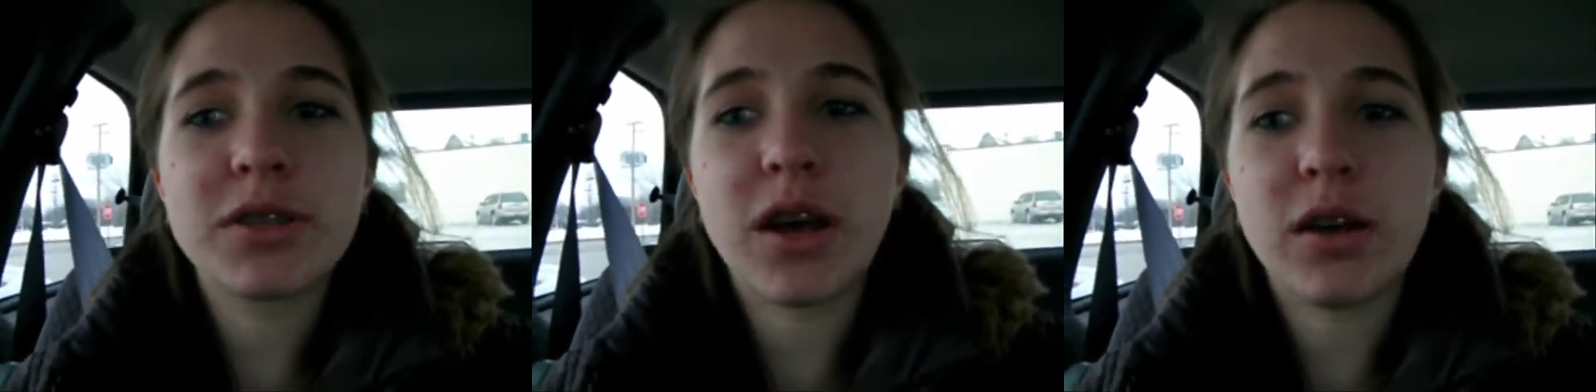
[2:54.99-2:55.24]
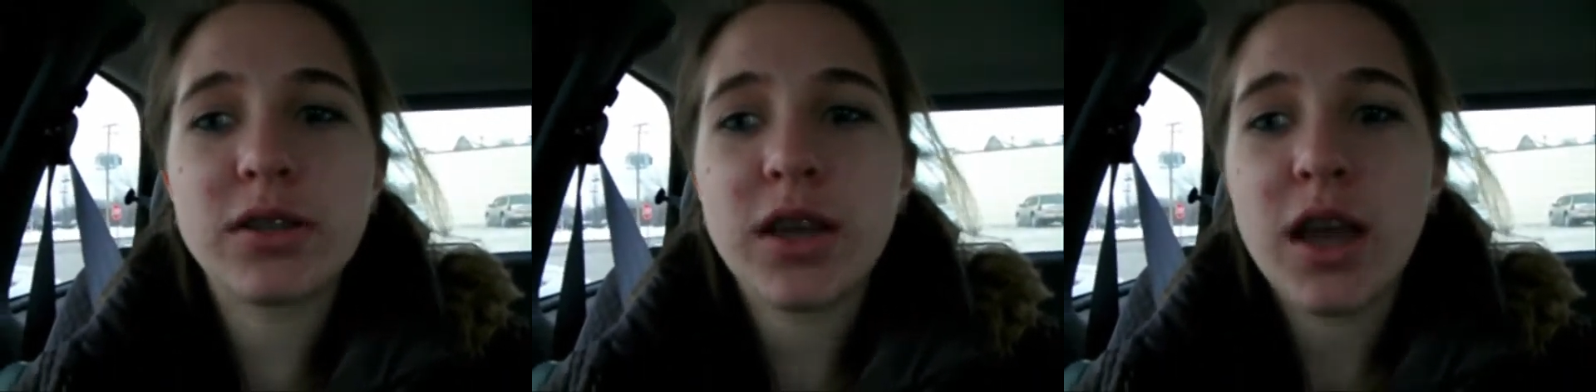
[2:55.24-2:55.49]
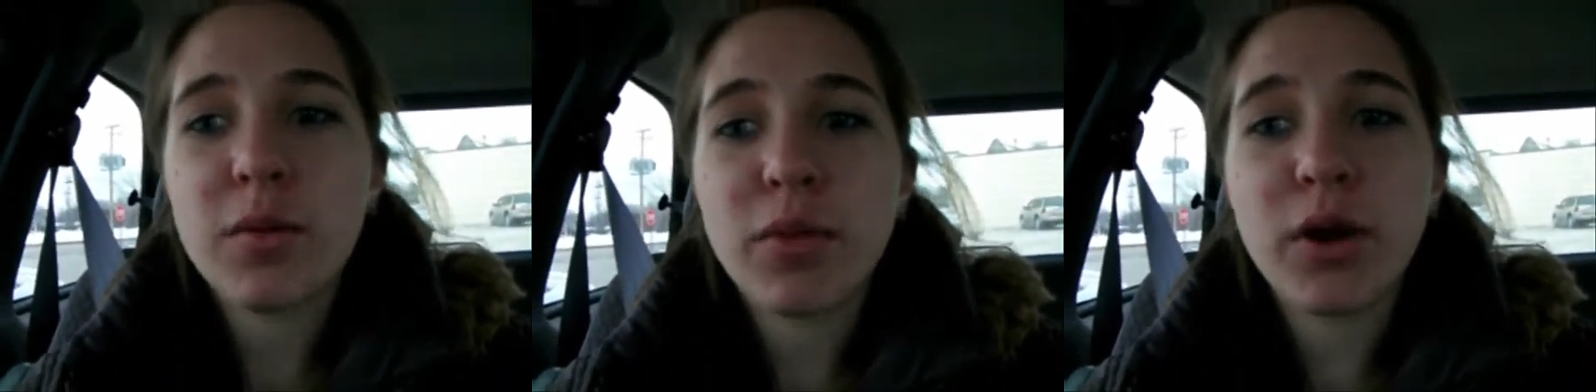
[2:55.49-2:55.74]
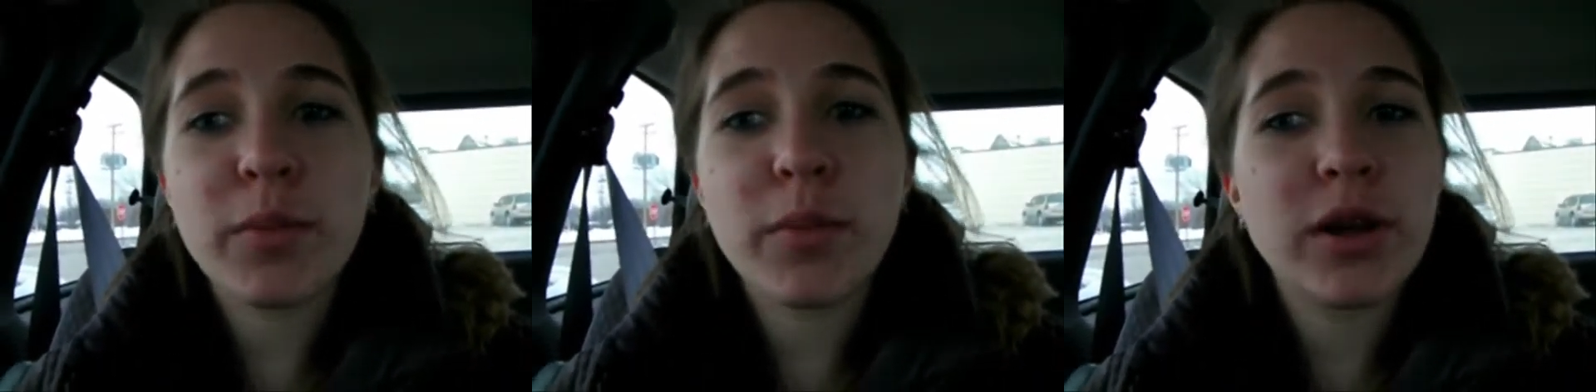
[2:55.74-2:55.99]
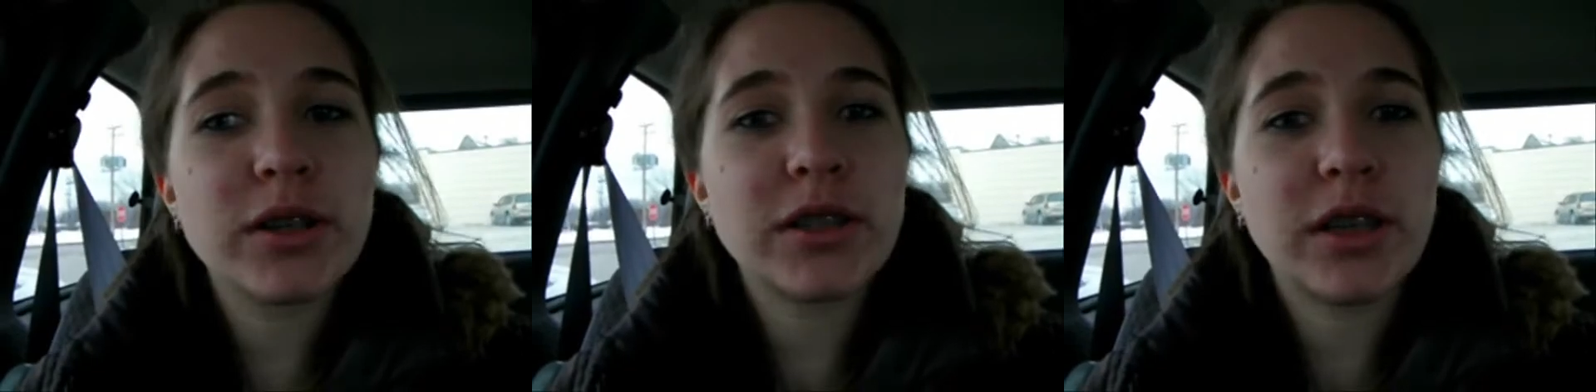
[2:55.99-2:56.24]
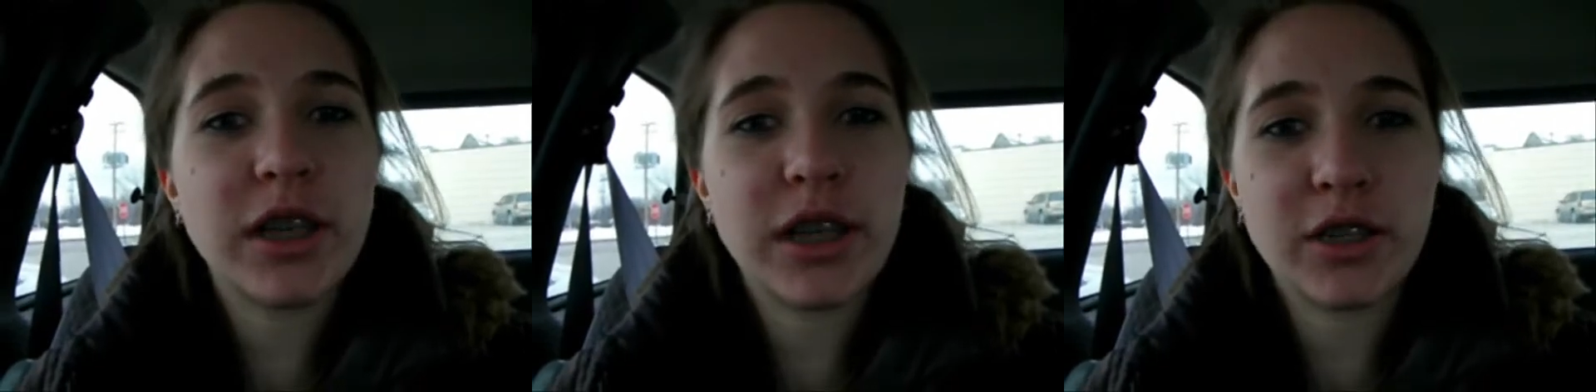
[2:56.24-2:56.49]
salt per
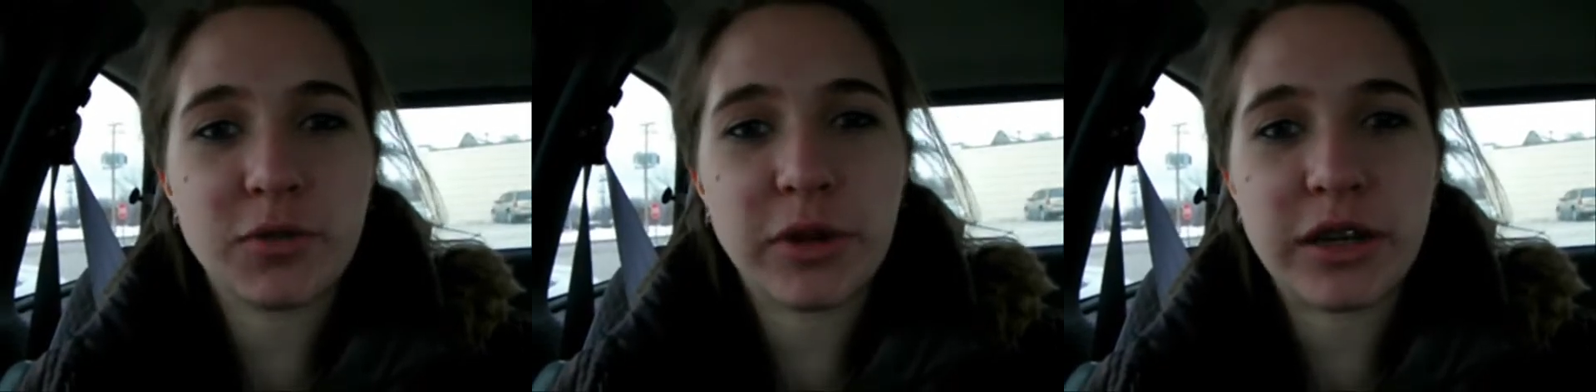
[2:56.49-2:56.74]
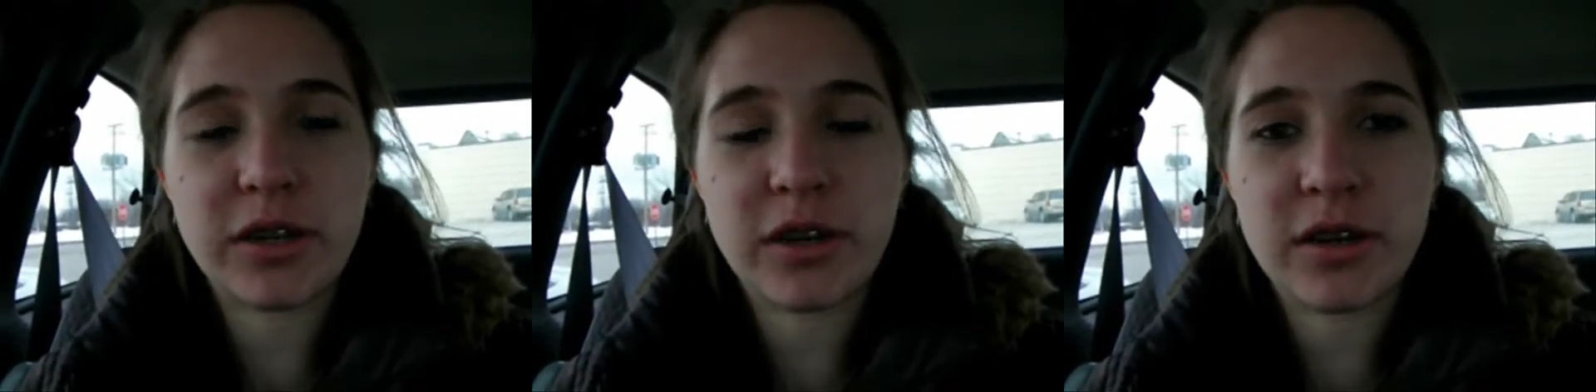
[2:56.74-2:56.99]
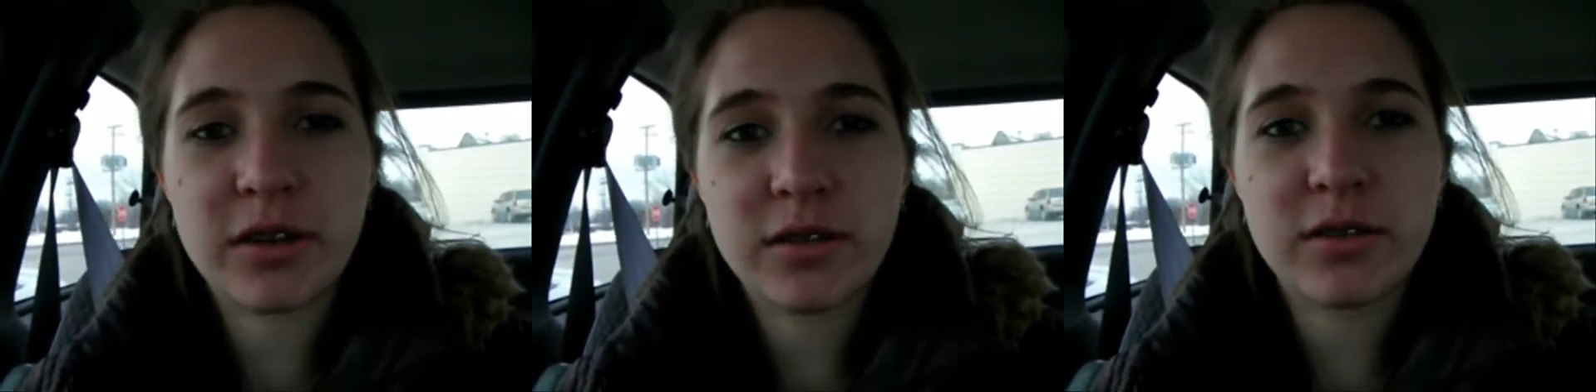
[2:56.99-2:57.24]
person each winter.